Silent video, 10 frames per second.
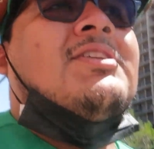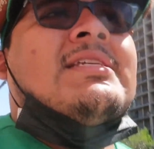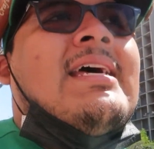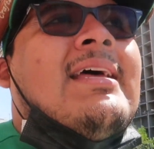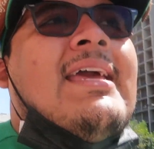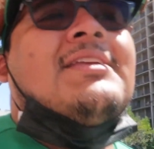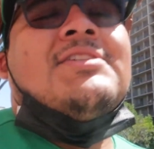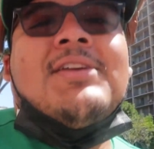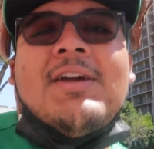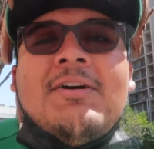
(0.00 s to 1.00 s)
Just had an
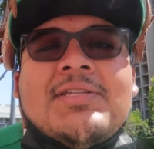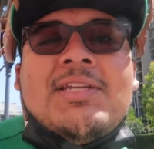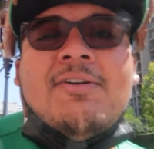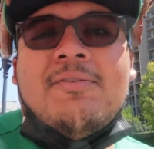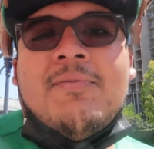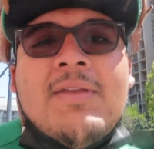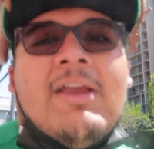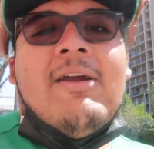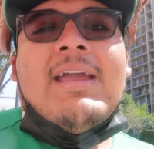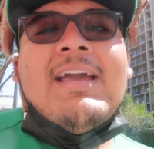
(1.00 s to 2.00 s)
itch to go, so
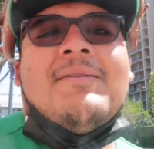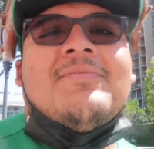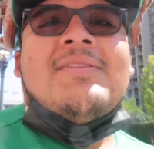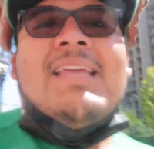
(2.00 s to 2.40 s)
here I am.